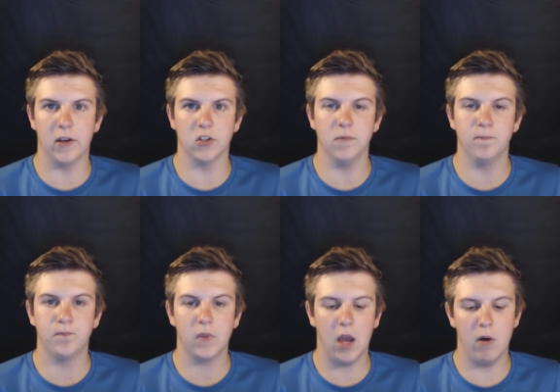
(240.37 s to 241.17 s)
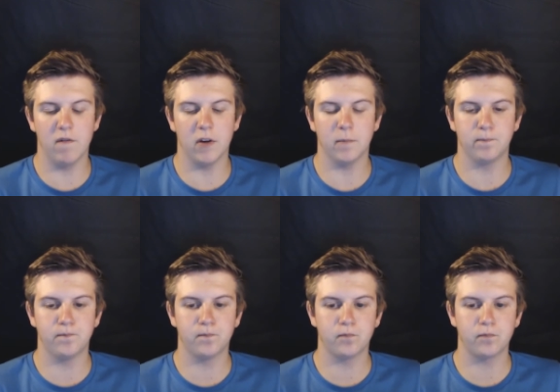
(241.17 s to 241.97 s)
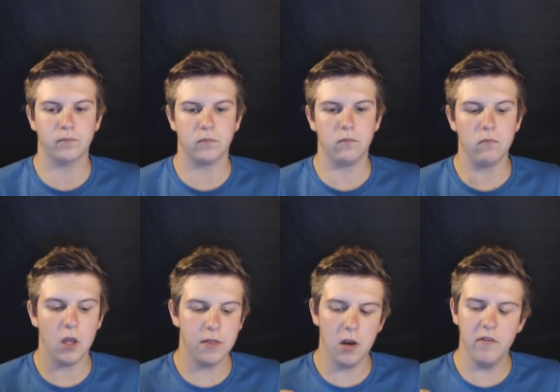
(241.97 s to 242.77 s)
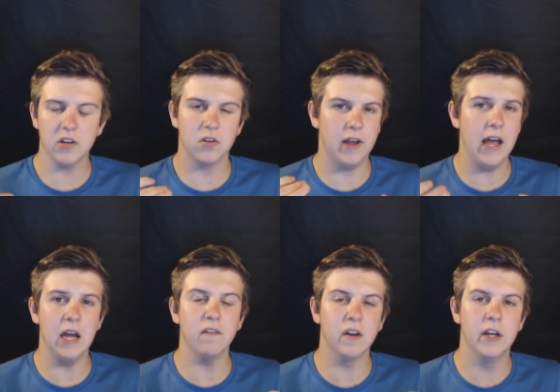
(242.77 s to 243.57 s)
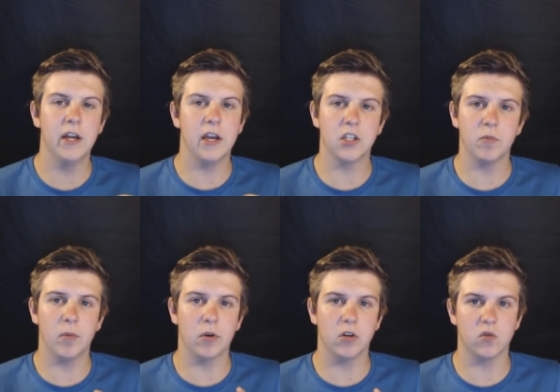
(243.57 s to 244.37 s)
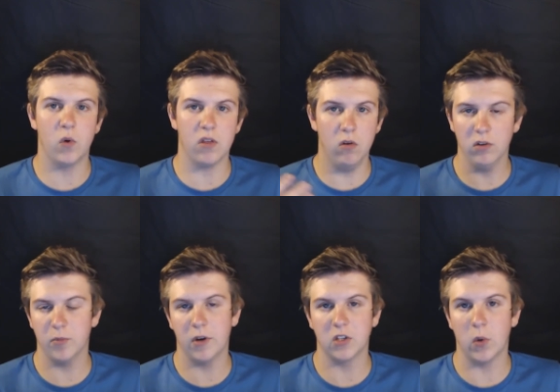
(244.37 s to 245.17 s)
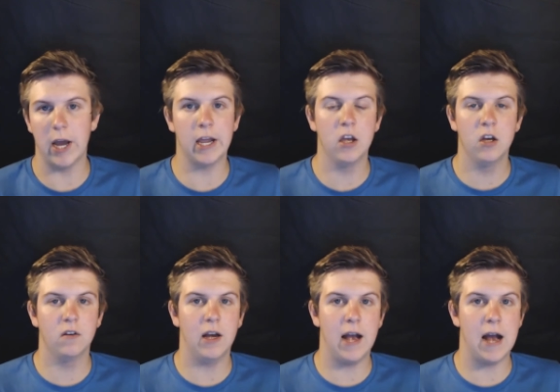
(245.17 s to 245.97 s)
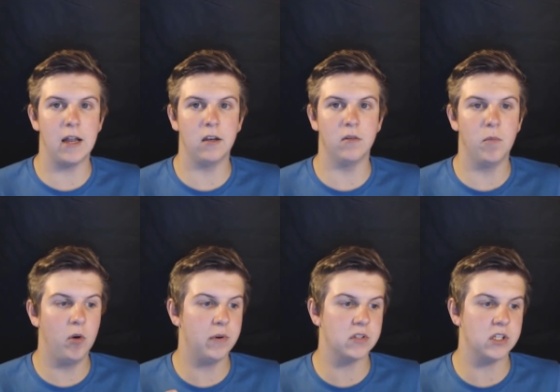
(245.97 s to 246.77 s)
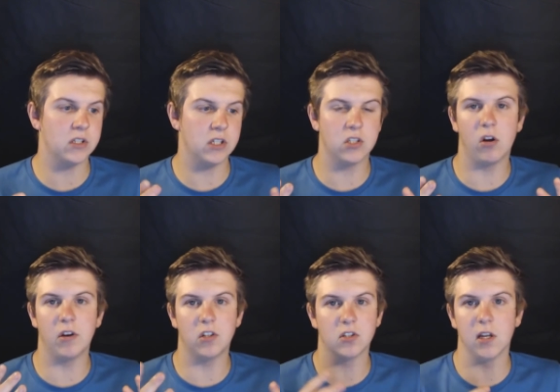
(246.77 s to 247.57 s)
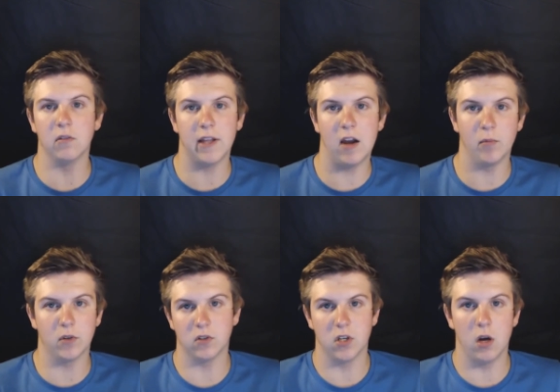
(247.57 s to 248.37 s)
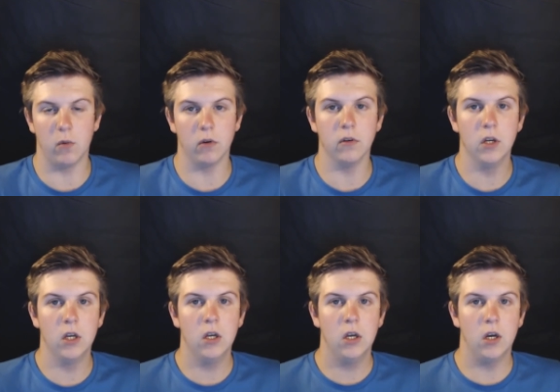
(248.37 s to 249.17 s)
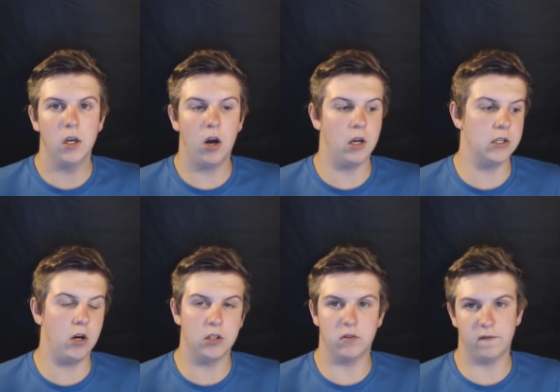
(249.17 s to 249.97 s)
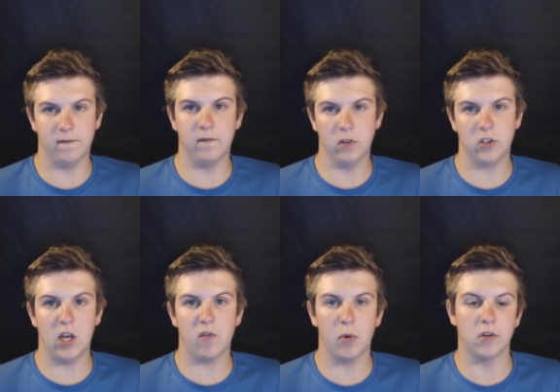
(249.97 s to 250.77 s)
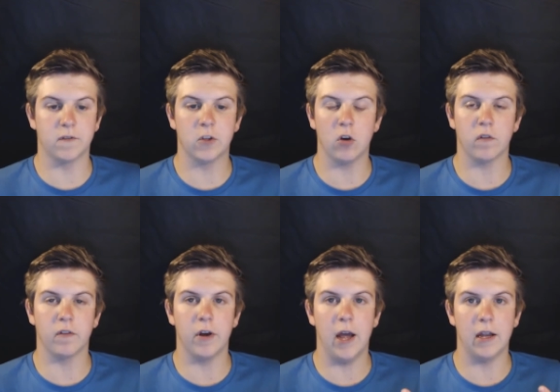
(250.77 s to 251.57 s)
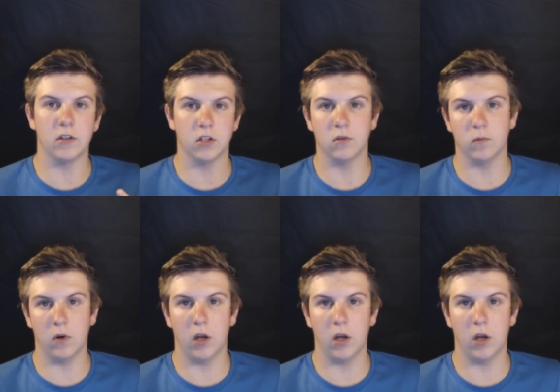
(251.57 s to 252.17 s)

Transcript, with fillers: major. However, the only reason I have is simply because with autumn on its way and my business is starting to slow down because no one... I self-employed as a photographer and do